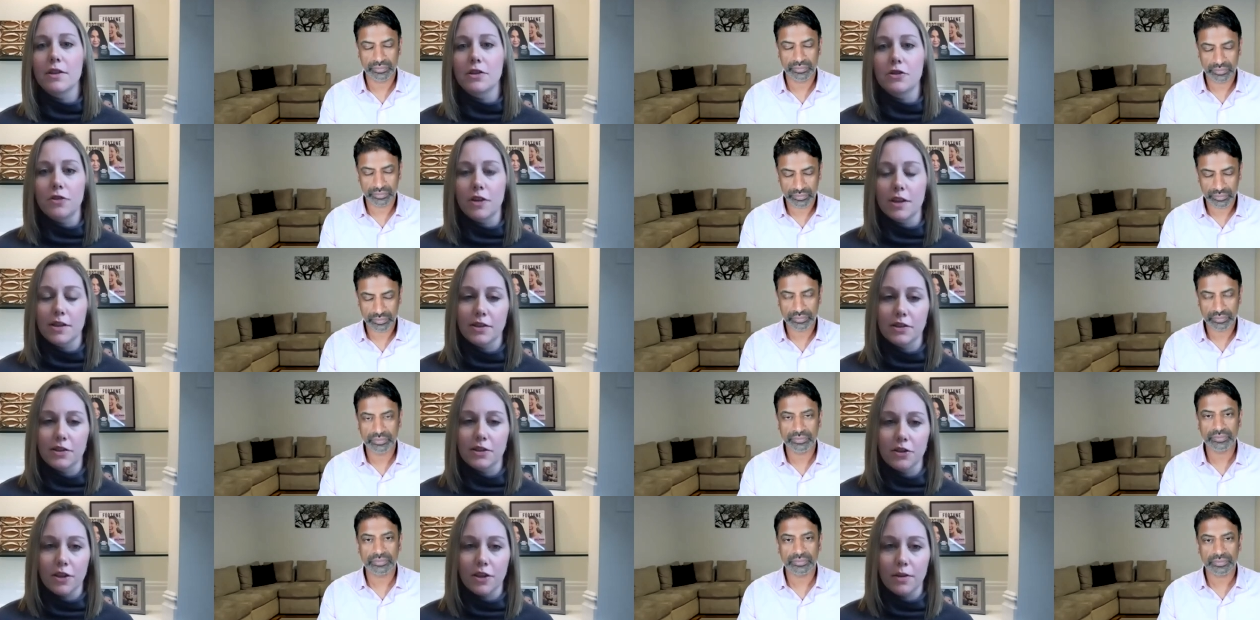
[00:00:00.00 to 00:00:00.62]
Speaker 1: of this
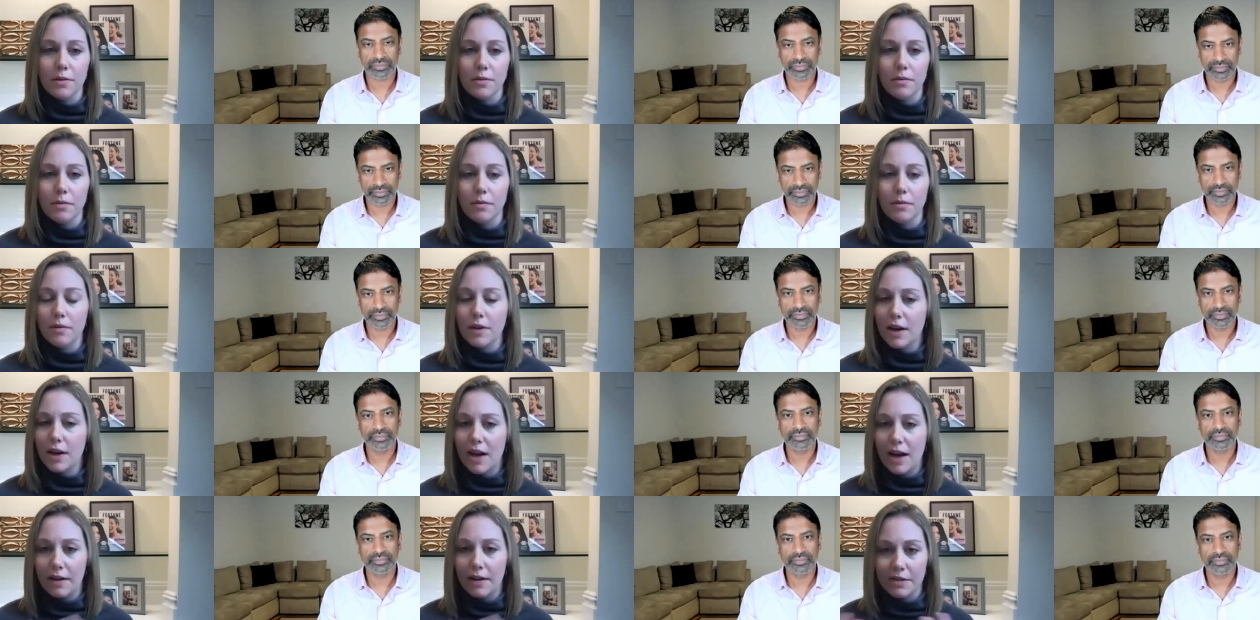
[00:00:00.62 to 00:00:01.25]
transition.
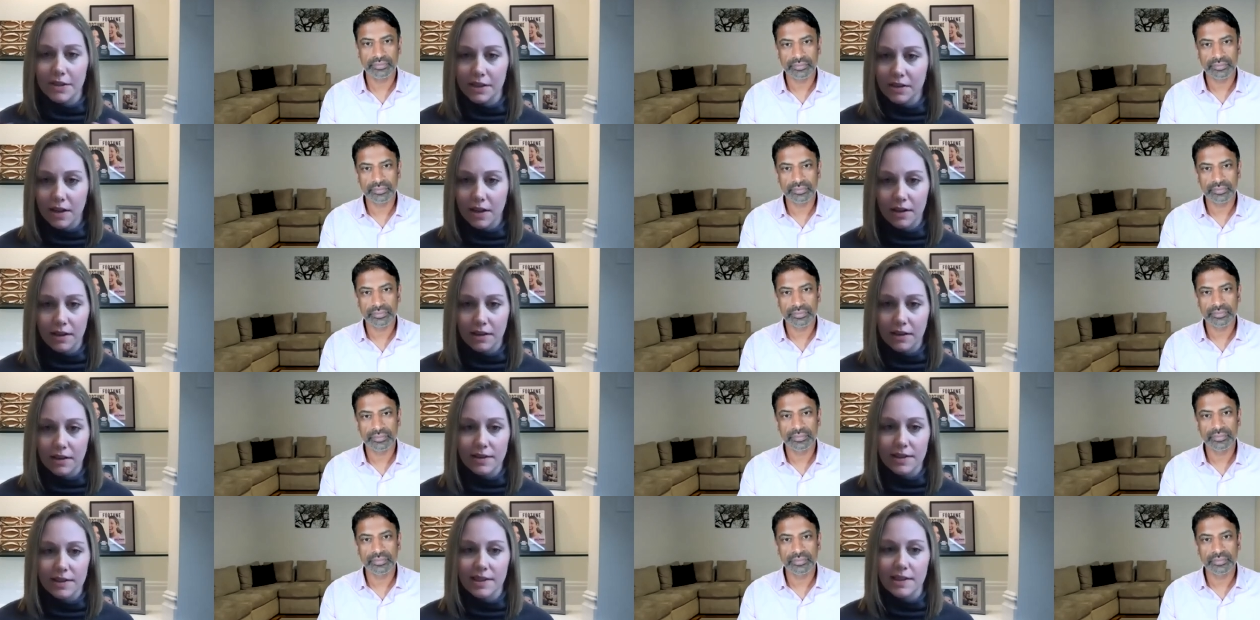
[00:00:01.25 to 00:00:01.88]
Obviously not
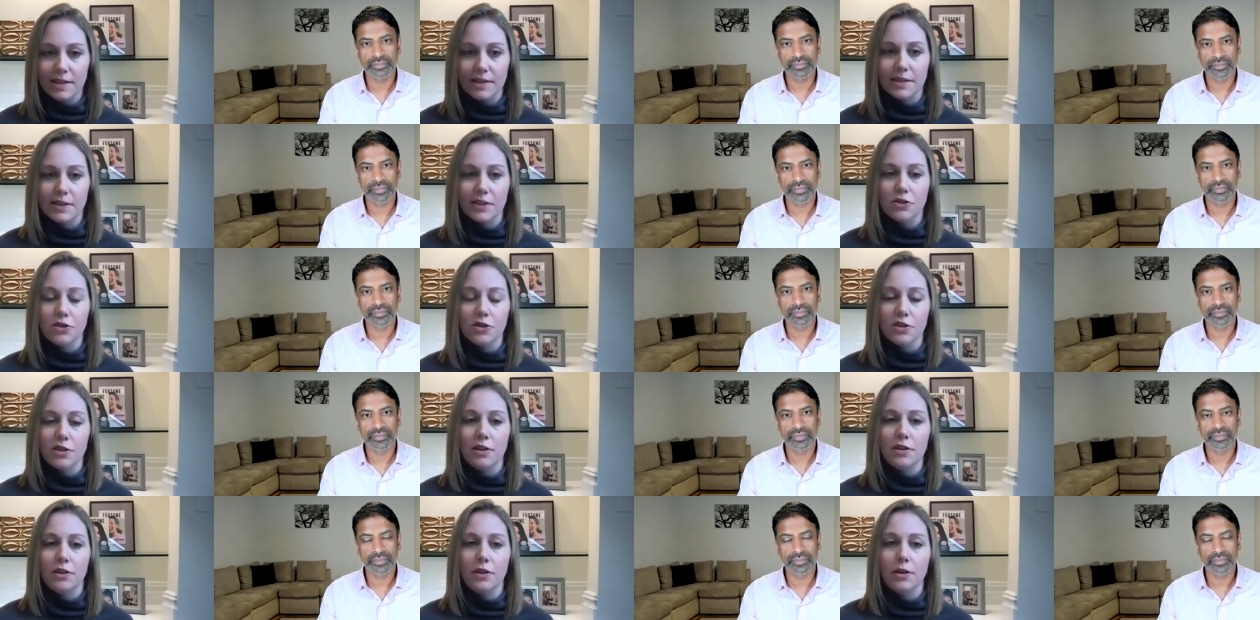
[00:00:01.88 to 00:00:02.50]
an easy
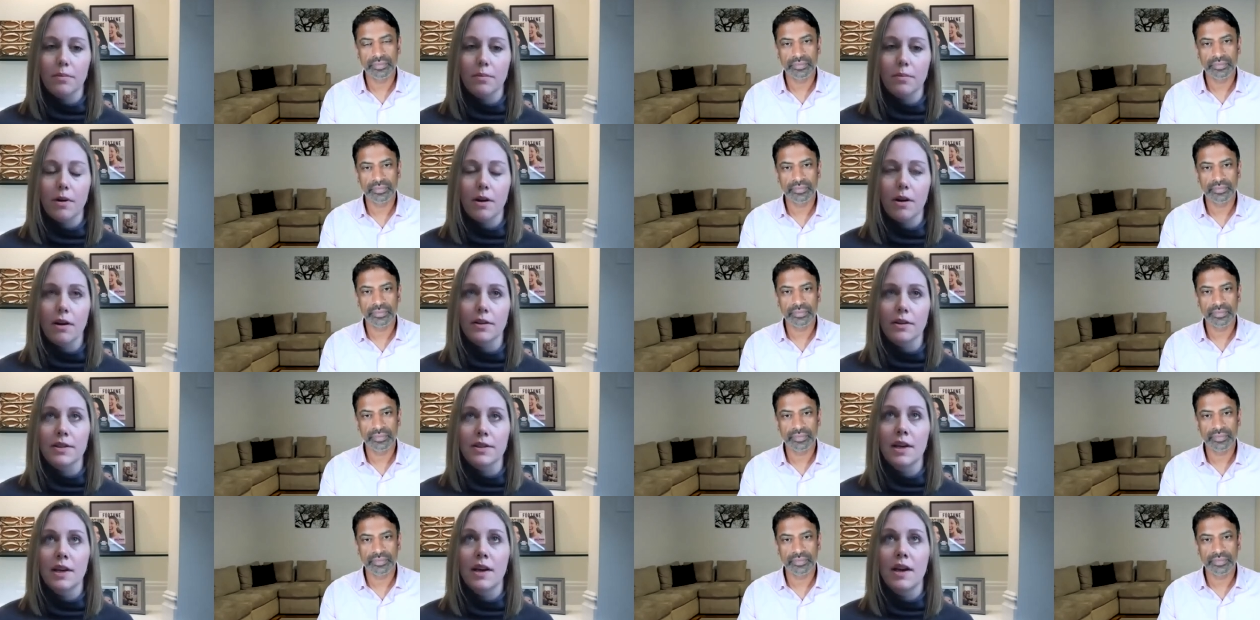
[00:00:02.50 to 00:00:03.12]
decision on your
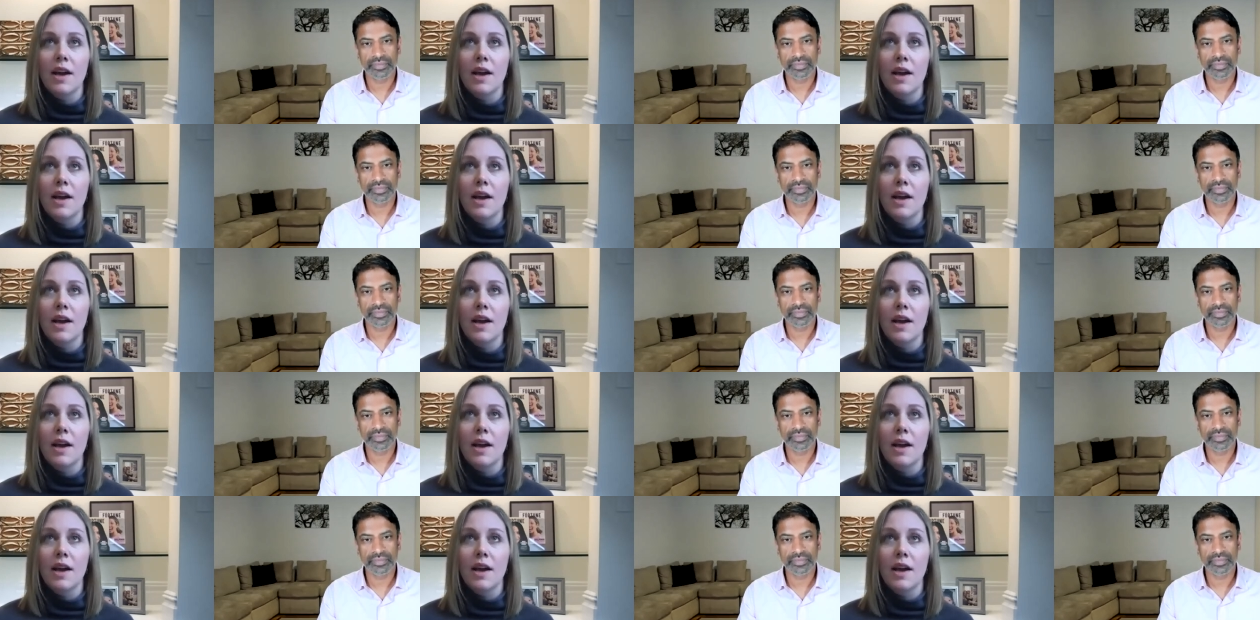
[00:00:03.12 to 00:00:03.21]
part.